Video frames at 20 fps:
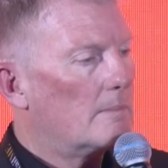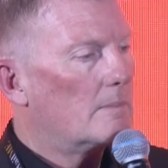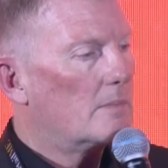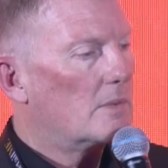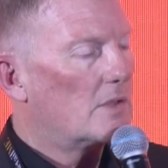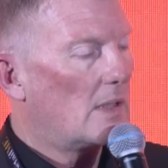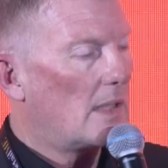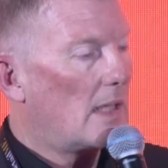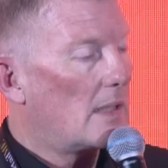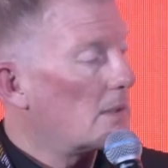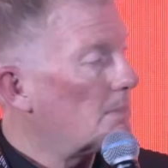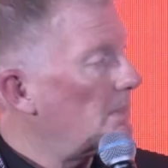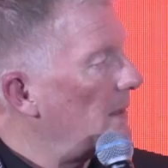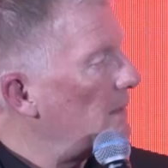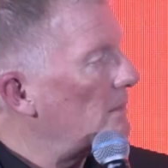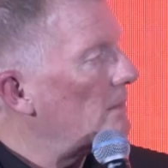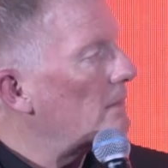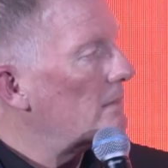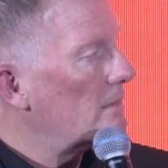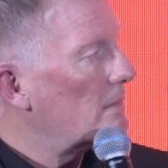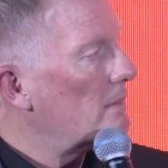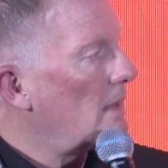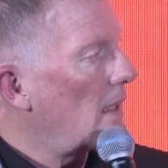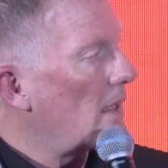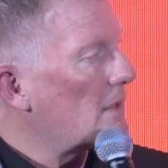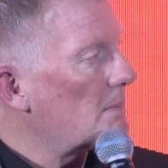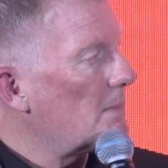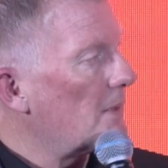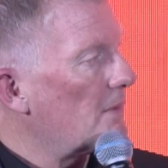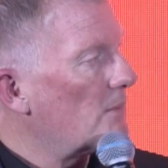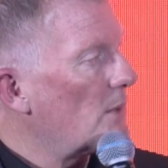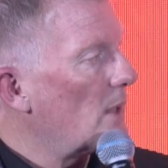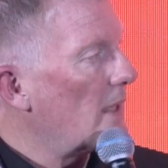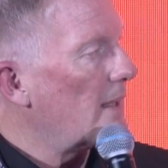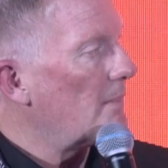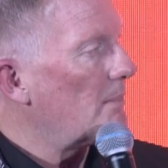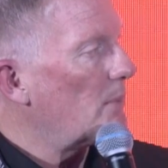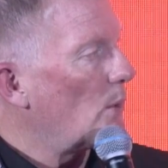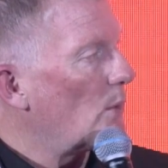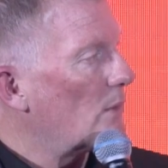So that's been really
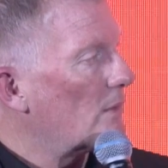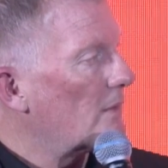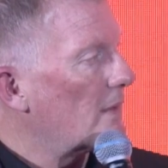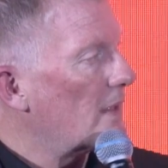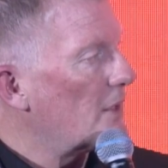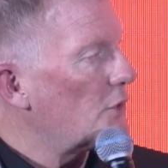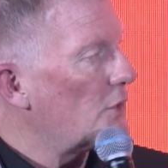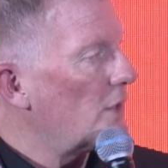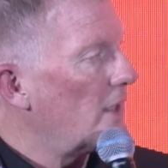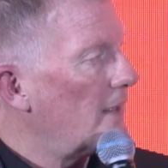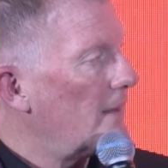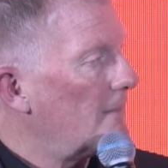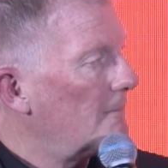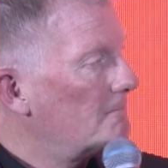important this year.